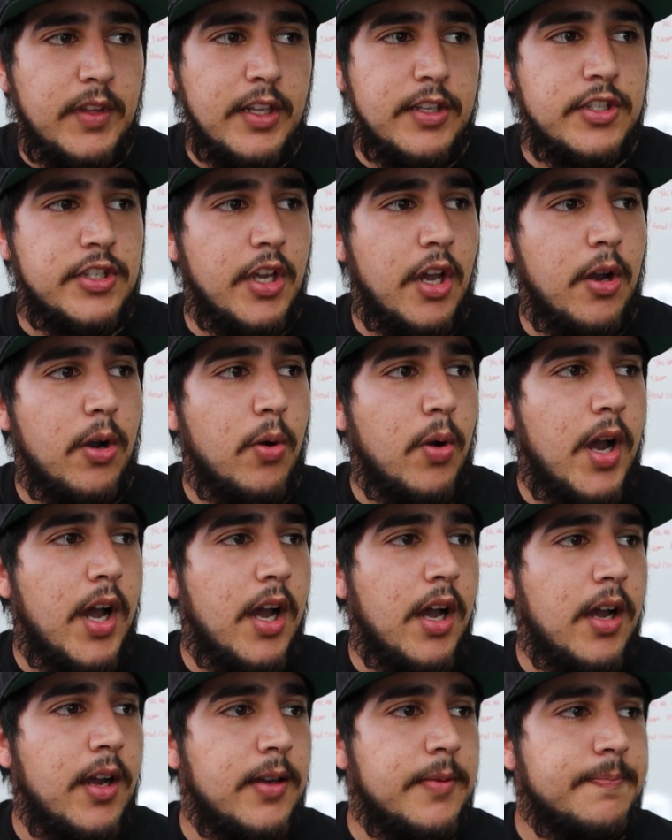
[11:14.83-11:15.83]

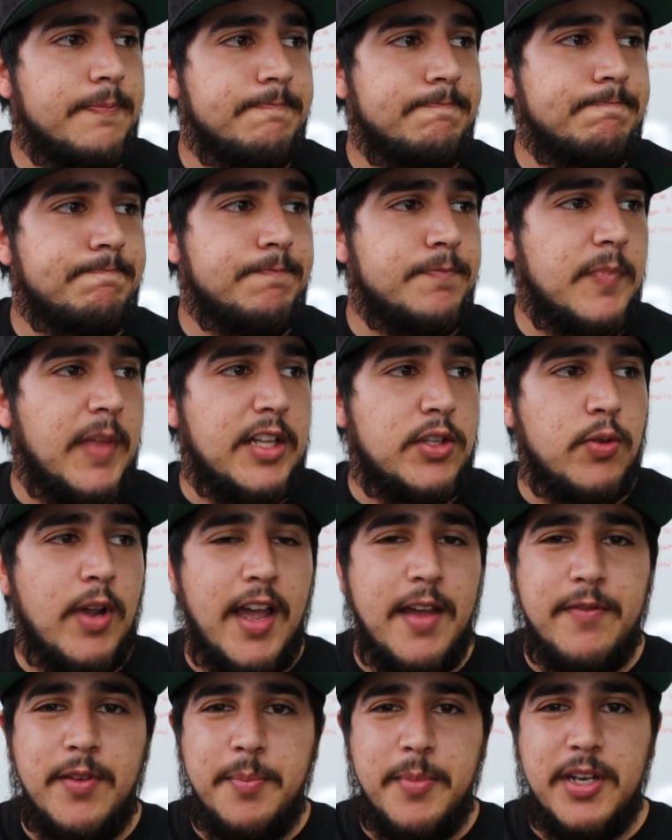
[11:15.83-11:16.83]
So, that's
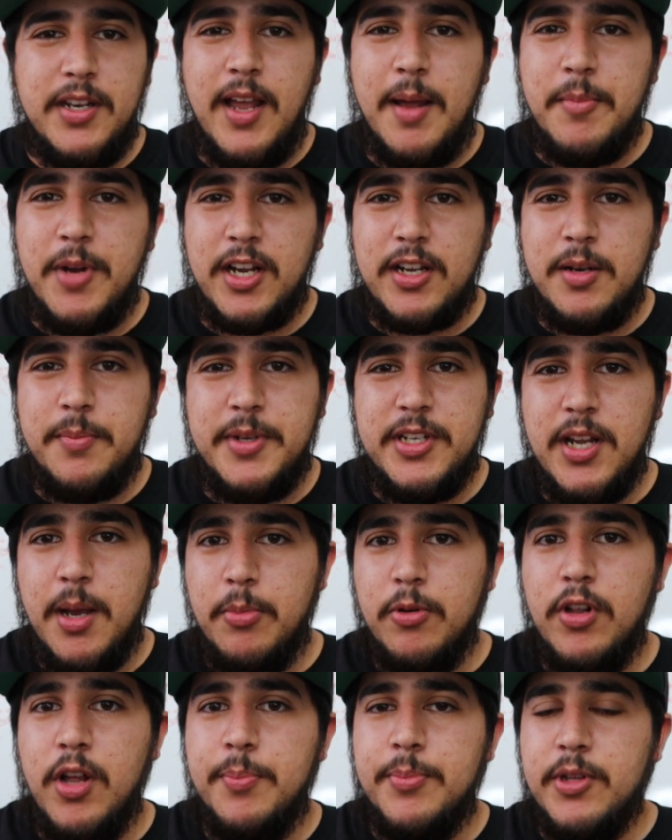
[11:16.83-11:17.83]
why I'm not going to be
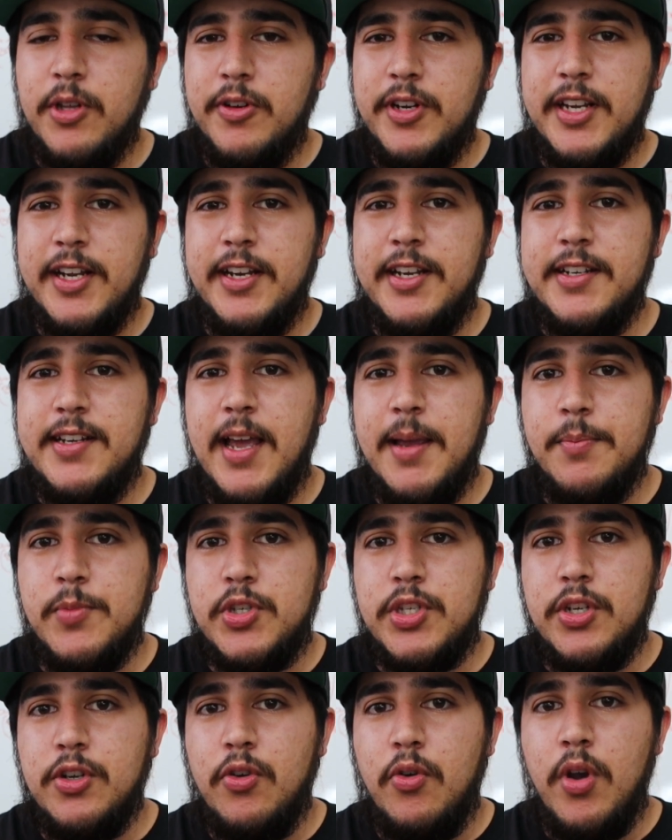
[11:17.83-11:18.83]
double uploading anytime
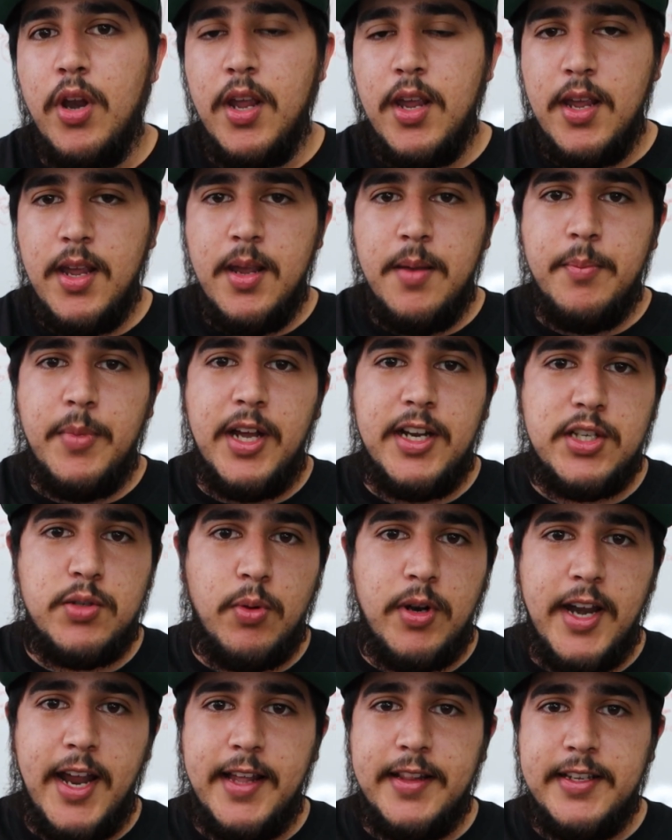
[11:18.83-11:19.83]
soon, but I just
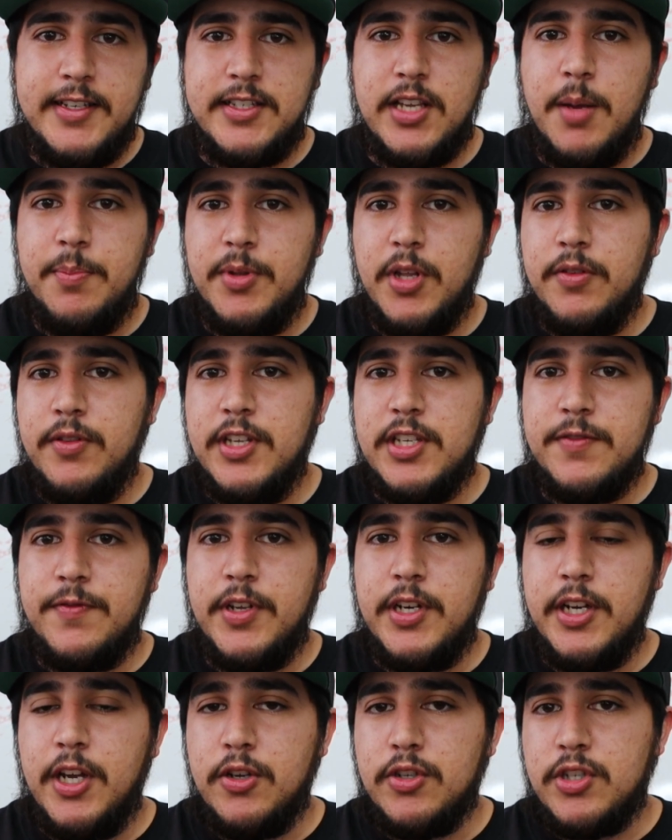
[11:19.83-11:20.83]
want to at least upload this
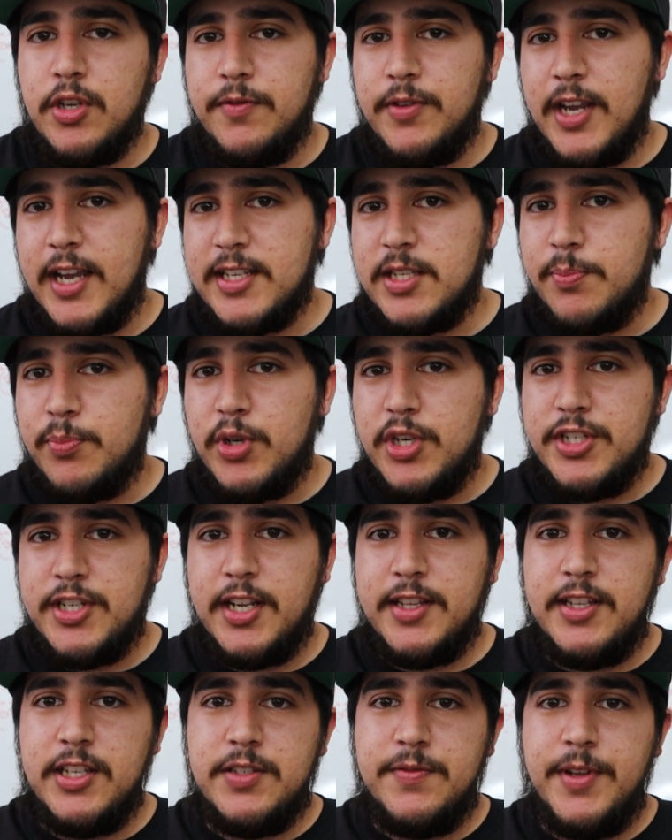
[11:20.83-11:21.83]
video. So if you guys
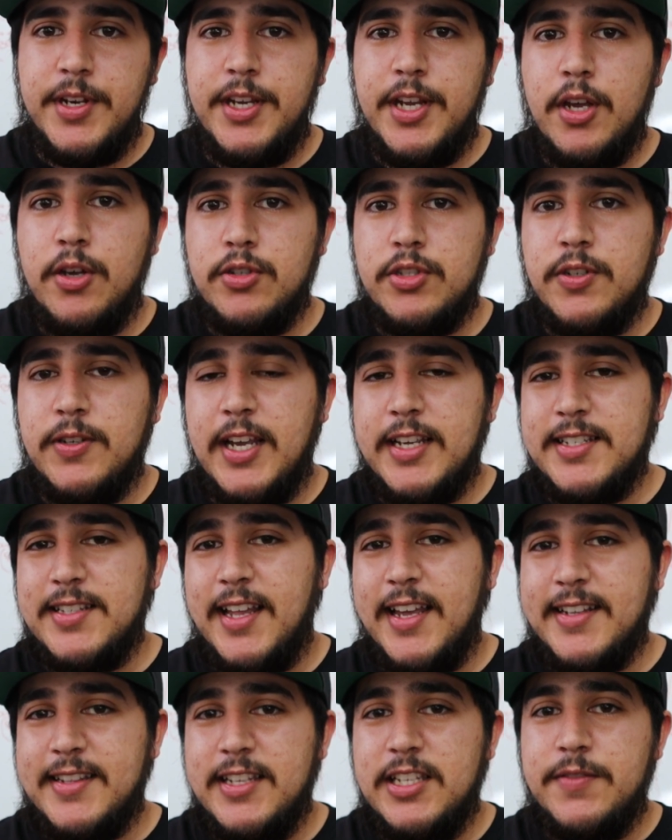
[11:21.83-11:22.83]
appreciate these videos, you guys
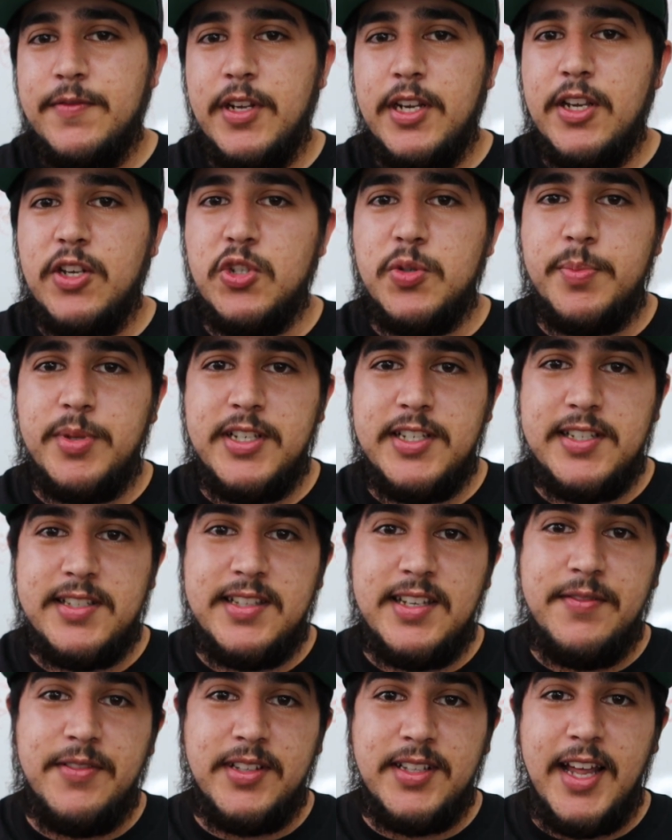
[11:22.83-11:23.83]
like these videos,
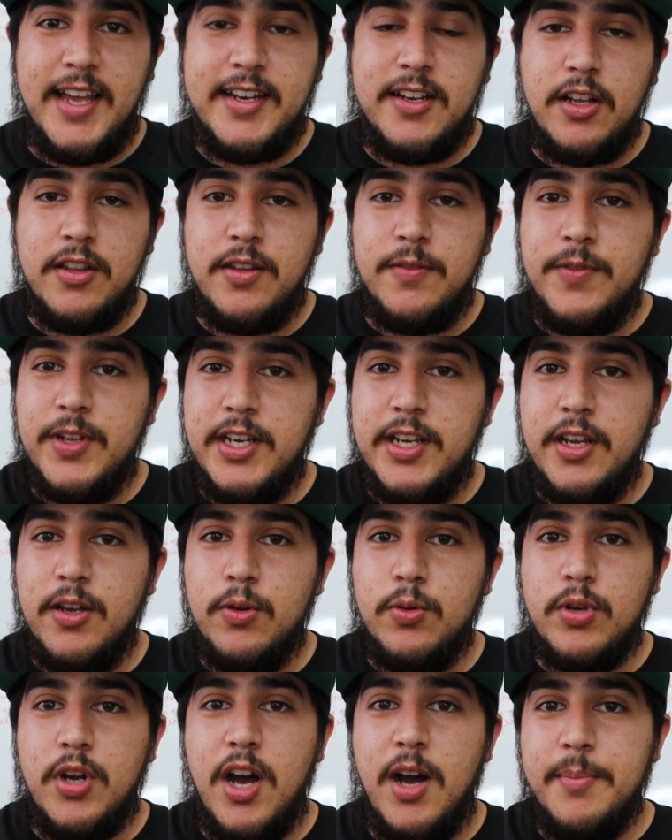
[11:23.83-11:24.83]
please leave a like on the
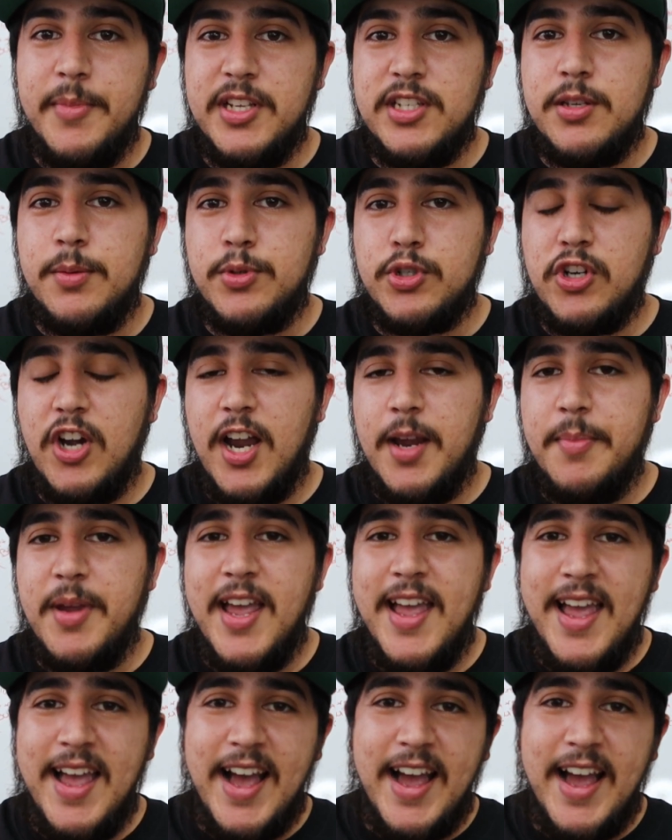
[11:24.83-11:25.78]
video, comment, and subscribe.